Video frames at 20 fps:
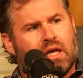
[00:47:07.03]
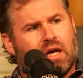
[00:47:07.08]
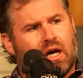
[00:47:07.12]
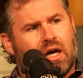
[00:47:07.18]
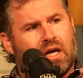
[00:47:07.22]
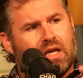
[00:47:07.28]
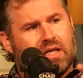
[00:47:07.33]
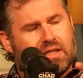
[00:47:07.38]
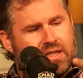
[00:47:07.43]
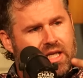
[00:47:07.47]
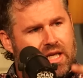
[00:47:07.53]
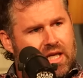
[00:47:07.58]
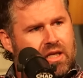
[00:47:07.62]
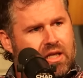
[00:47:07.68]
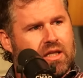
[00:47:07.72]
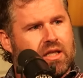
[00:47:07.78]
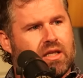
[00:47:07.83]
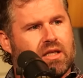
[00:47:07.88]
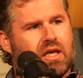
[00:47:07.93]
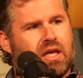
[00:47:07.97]
It's
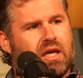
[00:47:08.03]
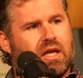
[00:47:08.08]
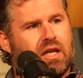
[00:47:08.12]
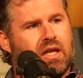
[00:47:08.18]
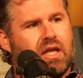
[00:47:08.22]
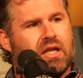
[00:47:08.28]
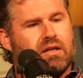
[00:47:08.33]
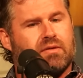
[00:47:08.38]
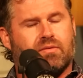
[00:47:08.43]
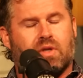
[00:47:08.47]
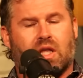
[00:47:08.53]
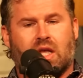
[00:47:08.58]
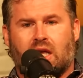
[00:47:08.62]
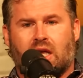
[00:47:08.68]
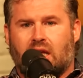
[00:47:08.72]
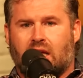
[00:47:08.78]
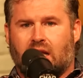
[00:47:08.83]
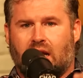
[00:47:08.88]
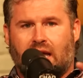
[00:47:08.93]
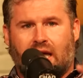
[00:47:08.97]
healing. And
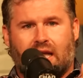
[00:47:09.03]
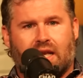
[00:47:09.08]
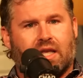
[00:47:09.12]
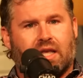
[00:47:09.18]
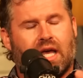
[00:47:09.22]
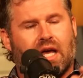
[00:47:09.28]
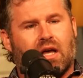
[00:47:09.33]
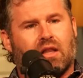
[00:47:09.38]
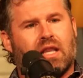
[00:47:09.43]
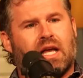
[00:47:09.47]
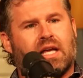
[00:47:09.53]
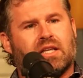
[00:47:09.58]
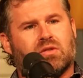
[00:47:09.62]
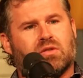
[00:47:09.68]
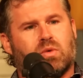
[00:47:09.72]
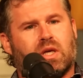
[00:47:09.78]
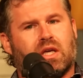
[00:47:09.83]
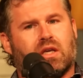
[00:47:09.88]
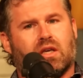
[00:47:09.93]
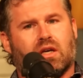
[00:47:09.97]
I had a gal last
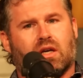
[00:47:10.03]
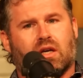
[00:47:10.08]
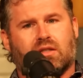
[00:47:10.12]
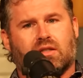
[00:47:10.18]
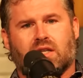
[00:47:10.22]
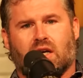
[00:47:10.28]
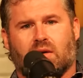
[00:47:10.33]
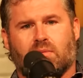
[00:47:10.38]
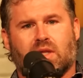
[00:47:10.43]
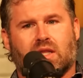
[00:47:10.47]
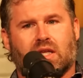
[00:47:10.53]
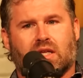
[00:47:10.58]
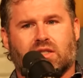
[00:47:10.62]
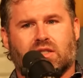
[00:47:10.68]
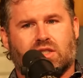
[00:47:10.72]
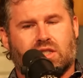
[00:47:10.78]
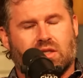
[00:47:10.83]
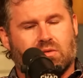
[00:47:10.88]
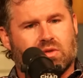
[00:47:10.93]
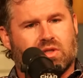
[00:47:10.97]
week tell me that
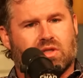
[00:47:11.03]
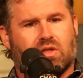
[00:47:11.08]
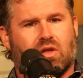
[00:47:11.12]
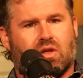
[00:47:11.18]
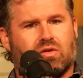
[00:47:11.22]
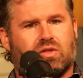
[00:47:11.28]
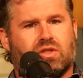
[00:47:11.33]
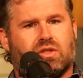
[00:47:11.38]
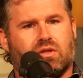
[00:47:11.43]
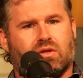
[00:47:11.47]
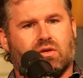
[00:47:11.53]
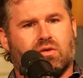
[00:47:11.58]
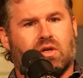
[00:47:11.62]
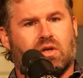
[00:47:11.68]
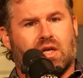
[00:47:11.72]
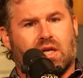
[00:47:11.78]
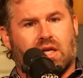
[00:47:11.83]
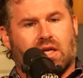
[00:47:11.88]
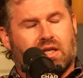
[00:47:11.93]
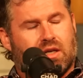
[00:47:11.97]
she was close to
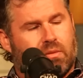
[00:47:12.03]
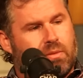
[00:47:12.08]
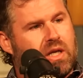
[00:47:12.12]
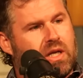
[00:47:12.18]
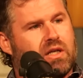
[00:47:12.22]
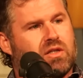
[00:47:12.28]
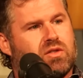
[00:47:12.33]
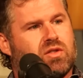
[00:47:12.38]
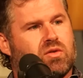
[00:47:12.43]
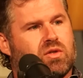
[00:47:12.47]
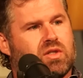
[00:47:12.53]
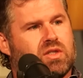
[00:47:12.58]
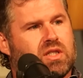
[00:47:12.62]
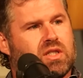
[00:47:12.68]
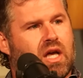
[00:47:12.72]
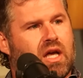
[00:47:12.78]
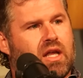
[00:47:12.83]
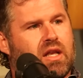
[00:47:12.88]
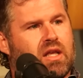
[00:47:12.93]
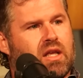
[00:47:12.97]
committing
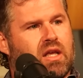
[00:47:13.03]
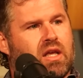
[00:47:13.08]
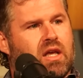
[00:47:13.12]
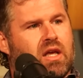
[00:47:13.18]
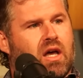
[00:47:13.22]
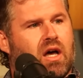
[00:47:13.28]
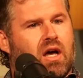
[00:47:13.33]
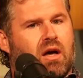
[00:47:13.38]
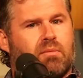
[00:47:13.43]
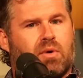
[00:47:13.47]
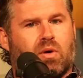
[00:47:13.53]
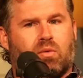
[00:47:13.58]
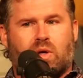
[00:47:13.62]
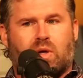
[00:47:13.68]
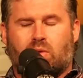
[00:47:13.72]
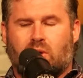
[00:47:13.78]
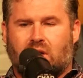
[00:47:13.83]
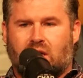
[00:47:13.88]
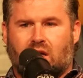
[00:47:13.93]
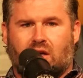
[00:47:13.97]
suicide. But we
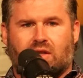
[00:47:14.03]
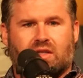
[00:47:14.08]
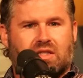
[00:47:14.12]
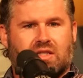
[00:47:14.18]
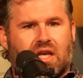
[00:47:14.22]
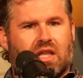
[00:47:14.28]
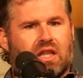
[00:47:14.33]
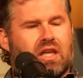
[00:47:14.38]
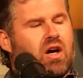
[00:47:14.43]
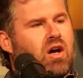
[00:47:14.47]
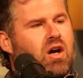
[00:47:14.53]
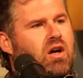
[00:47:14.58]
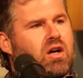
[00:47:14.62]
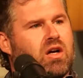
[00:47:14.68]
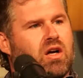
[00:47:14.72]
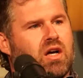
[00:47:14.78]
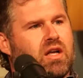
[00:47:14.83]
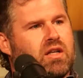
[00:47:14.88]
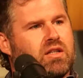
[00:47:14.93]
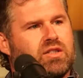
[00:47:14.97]
went on this heli hog
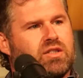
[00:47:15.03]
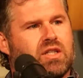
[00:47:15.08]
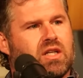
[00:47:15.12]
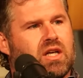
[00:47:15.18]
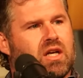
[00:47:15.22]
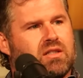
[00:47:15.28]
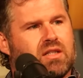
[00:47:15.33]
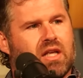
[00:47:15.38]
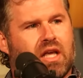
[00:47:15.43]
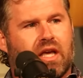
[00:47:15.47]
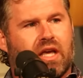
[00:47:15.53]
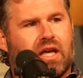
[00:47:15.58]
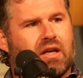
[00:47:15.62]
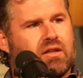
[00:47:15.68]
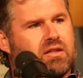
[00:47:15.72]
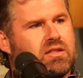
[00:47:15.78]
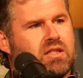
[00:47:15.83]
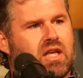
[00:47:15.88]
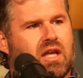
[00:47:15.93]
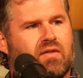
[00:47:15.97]
hunt, and she got to hang out
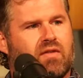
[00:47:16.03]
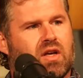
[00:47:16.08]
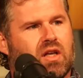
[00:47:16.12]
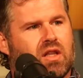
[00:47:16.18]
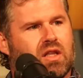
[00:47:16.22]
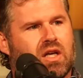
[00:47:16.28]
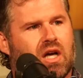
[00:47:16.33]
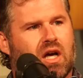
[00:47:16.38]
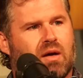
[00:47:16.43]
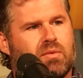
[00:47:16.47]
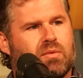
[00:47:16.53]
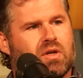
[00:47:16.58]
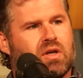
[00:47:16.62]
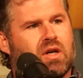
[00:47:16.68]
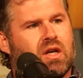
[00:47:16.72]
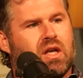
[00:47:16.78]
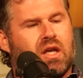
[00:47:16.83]
the side of a helicopter.